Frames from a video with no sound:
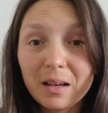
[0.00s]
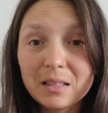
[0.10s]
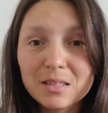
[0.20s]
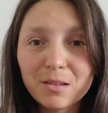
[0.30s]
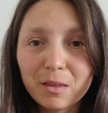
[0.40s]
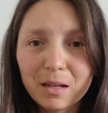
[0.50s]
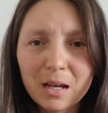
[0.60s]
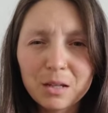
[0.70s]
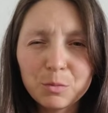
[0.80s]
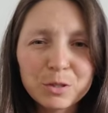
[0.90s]
It's not that
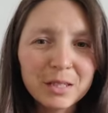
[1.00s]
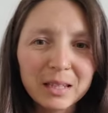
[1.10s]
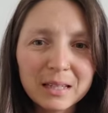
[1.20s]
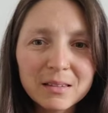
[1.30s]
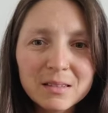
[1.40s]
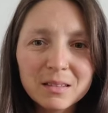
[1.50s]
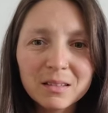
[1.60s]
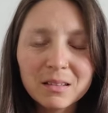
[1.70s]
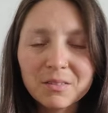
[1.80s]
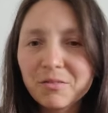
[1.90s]
I was against
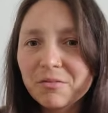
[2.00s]
it.